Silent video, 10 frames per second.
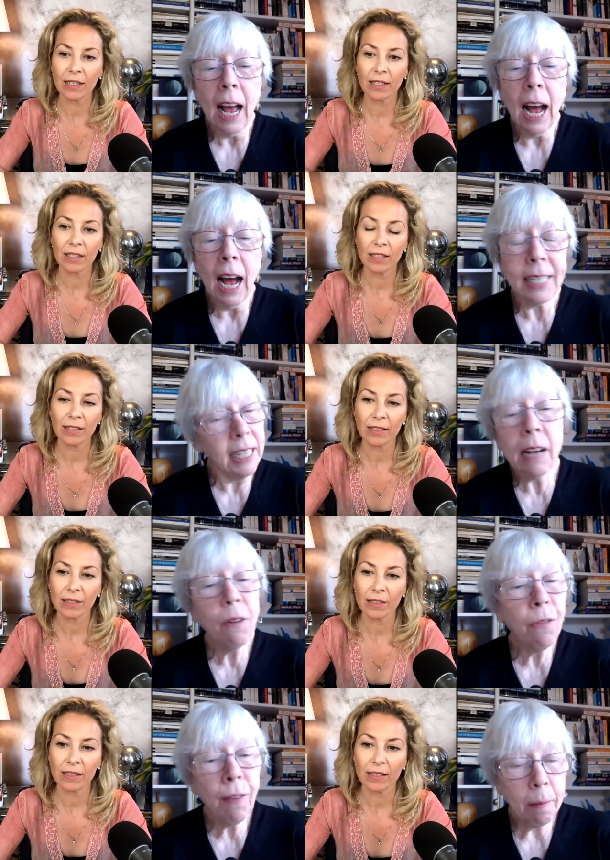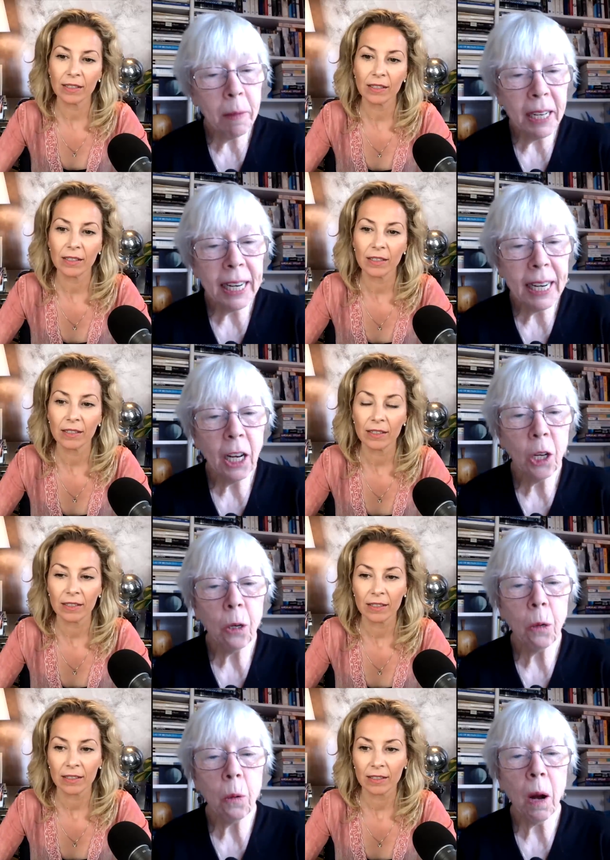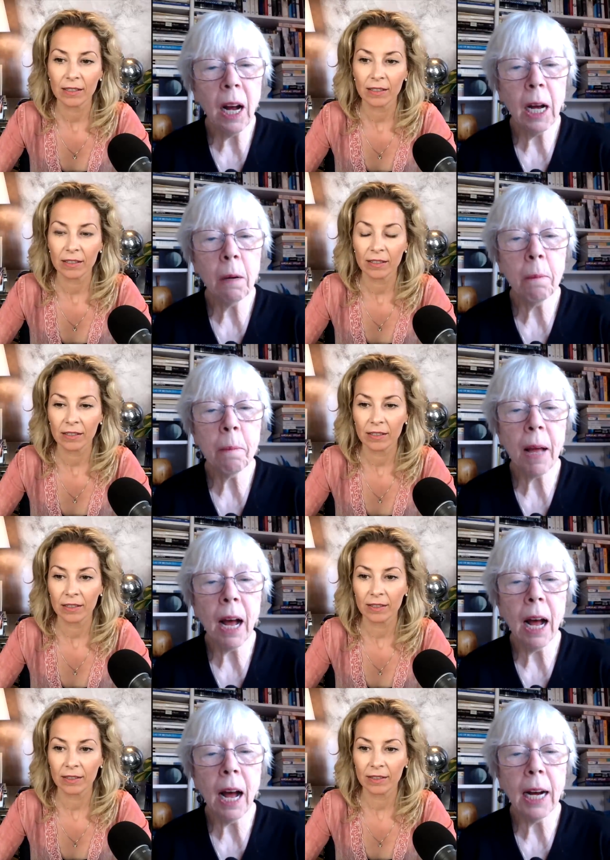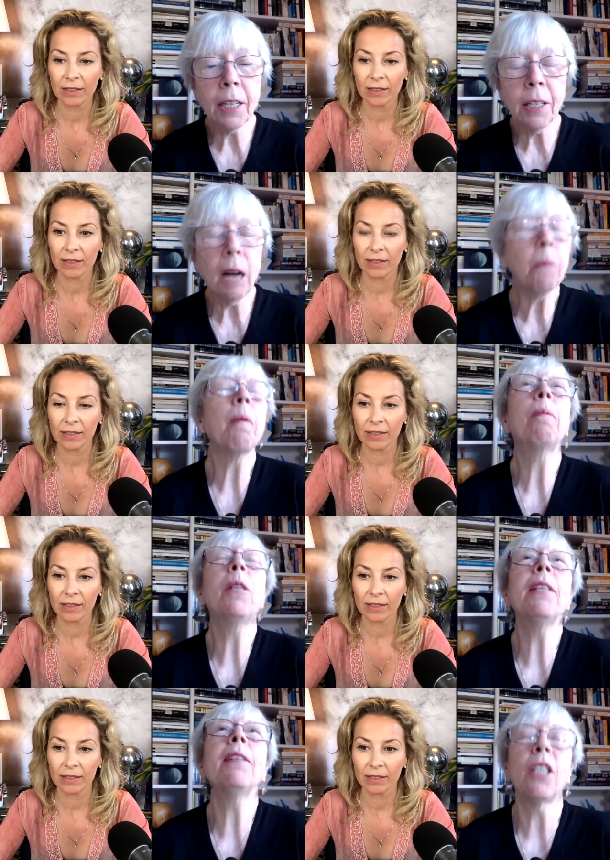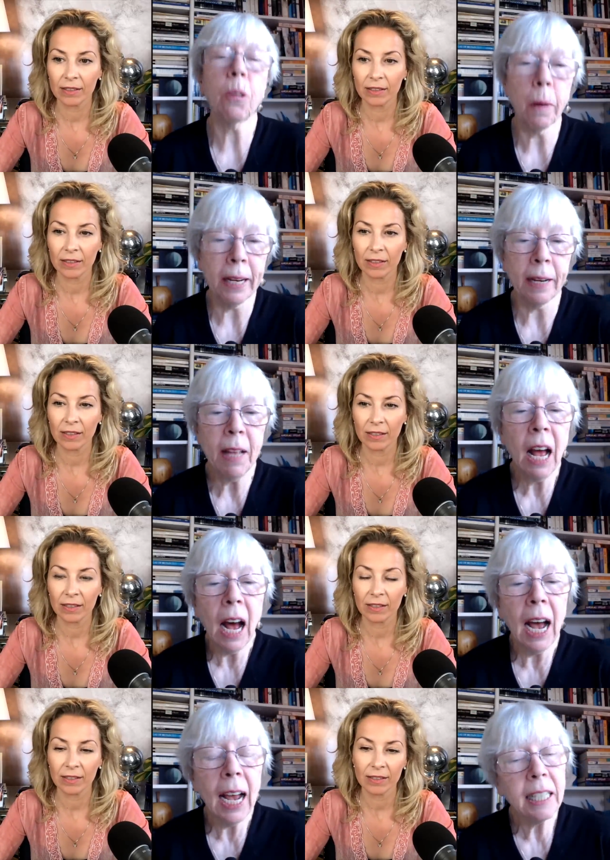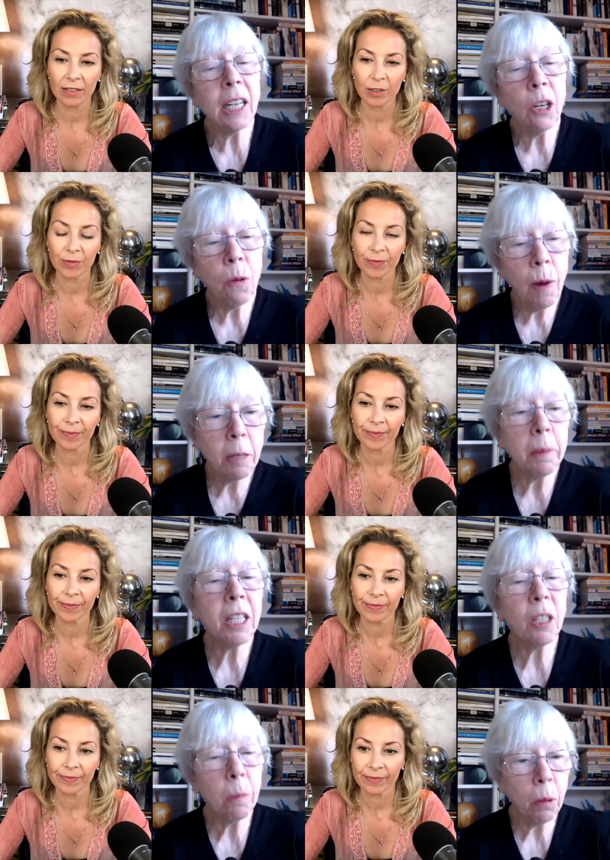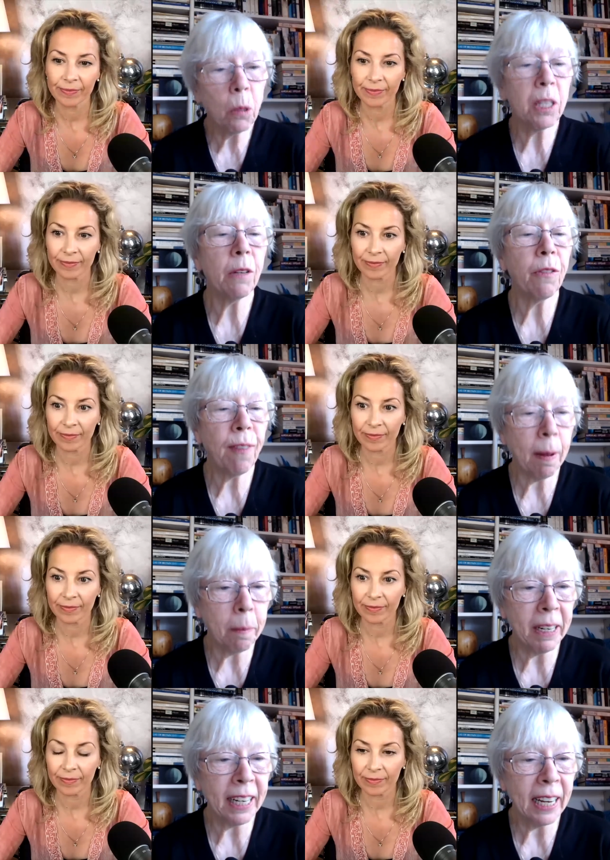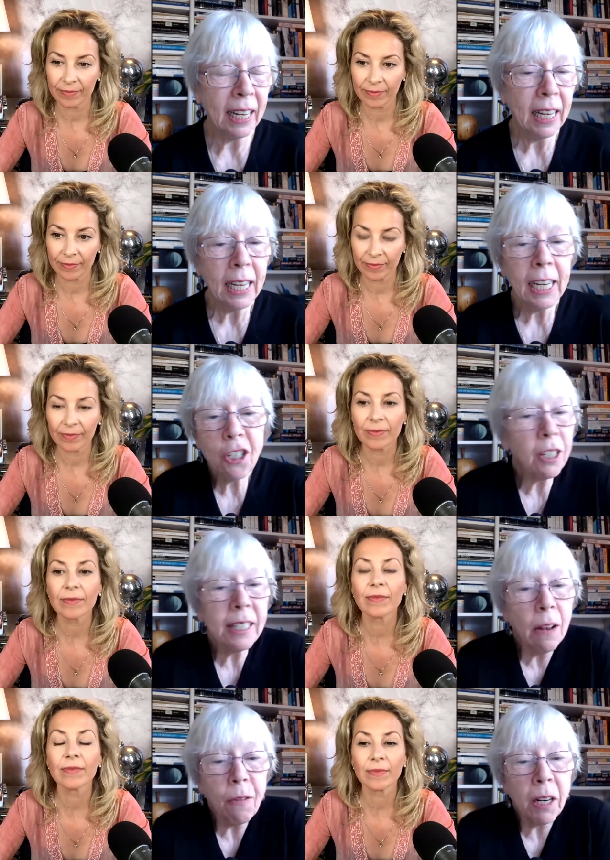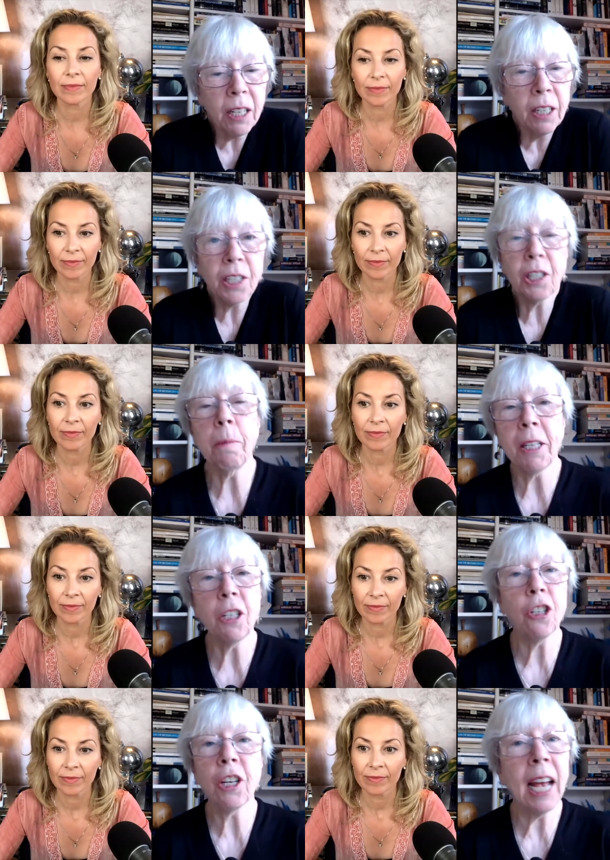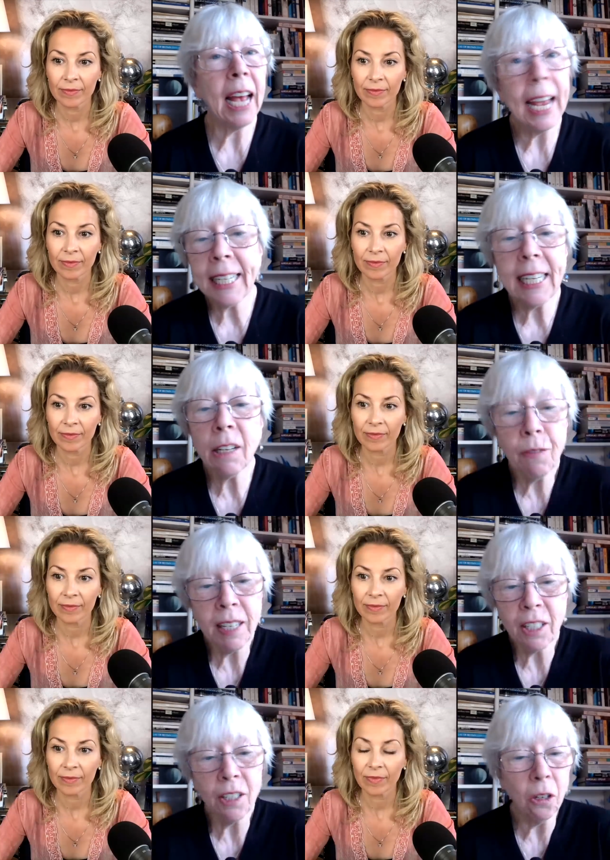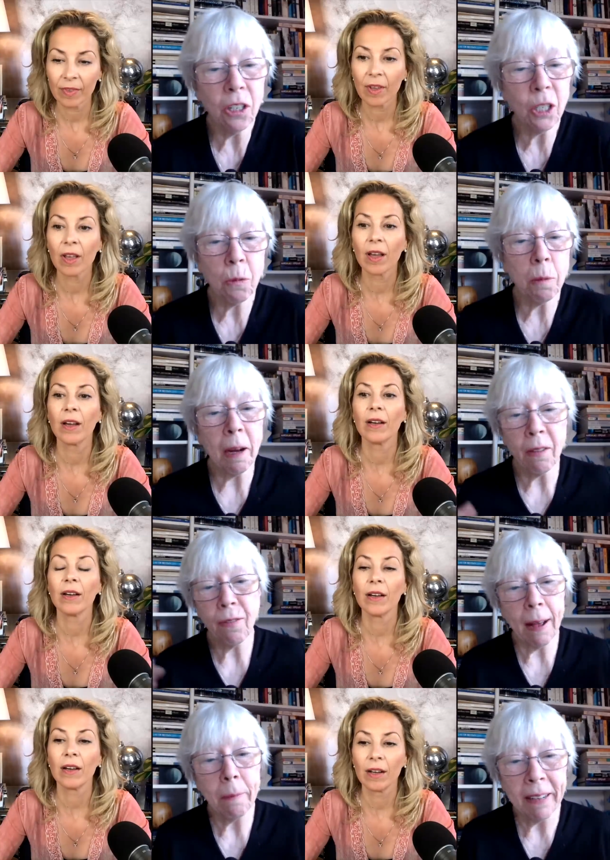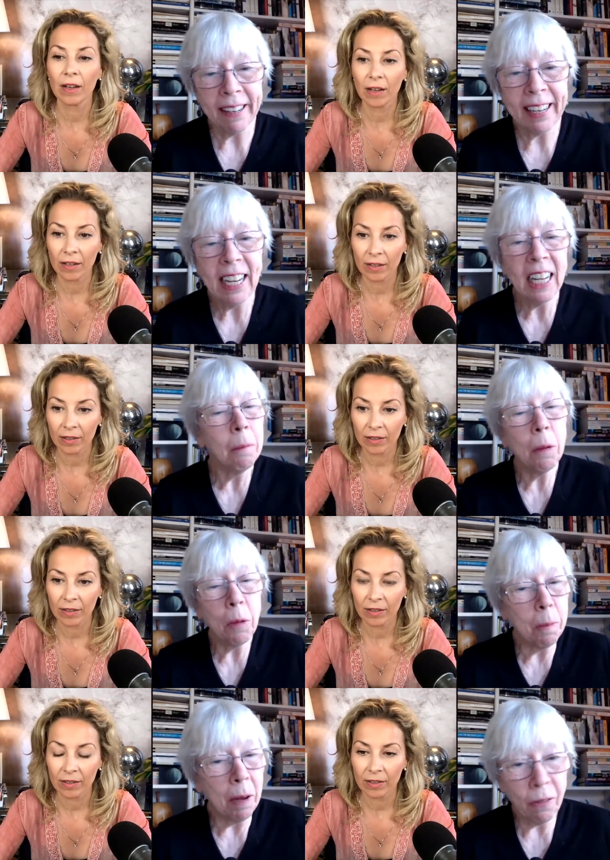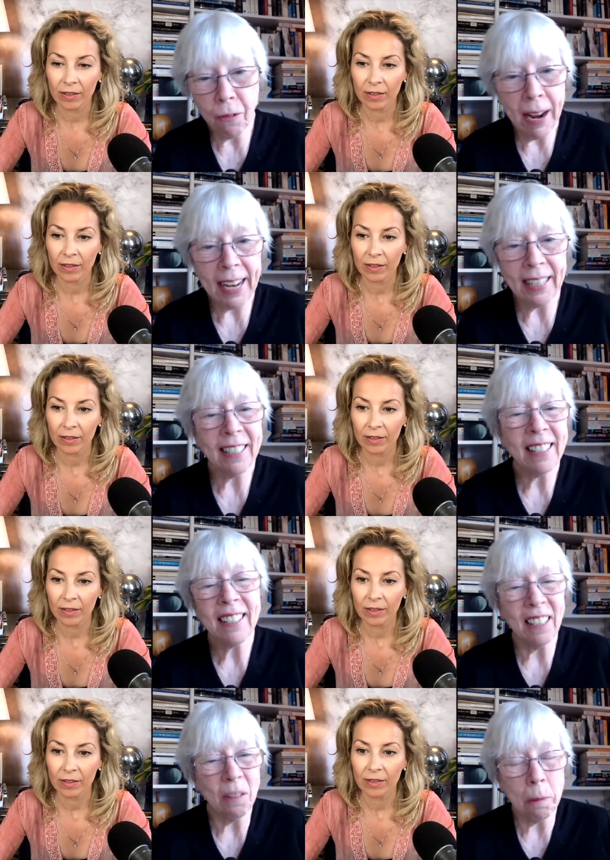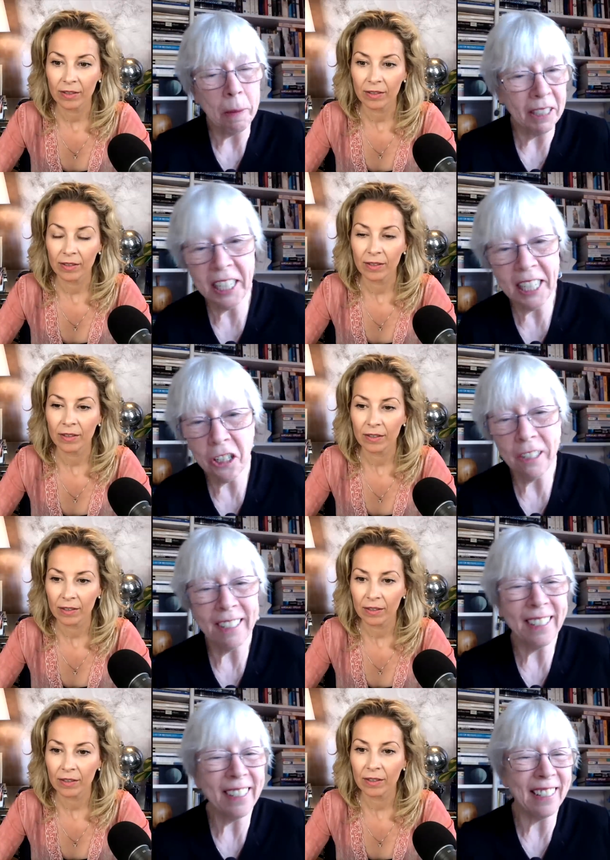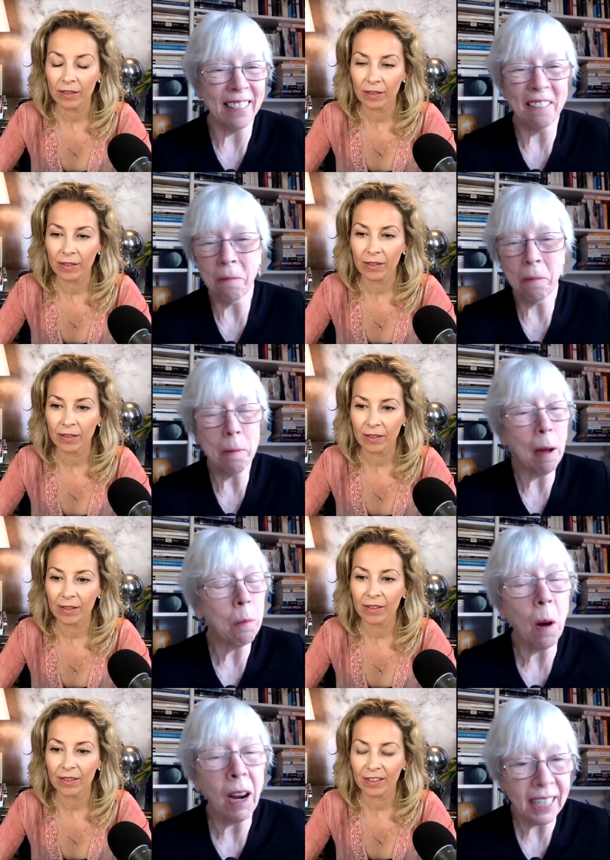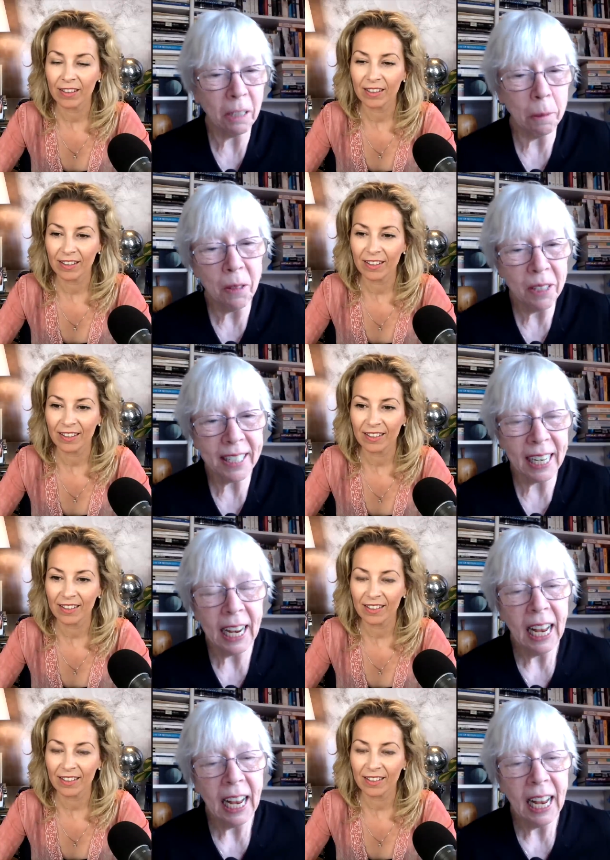Speaker 1: I didn't have a family who, um, I uh, well, put it this way I had an incredibly supportive family. It just never occurred to me to share any of this, not just with my family, but with my friends and with my teachers and with my wider community.